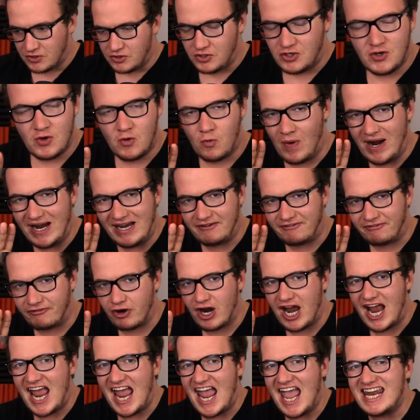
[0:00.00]
You wait for
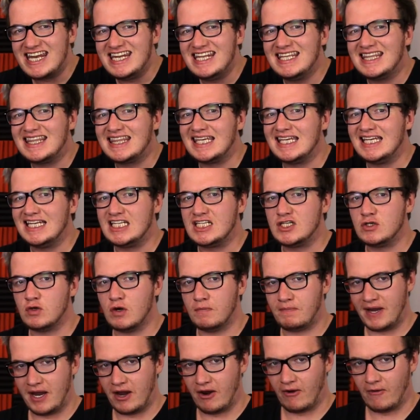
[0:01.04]
anything to
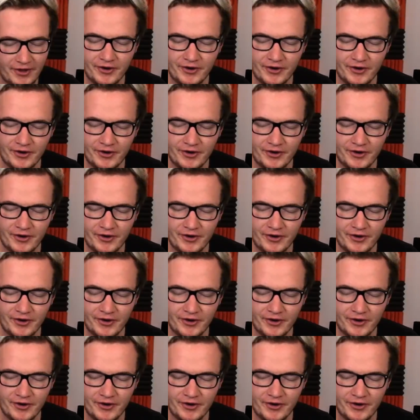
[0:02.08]
appear.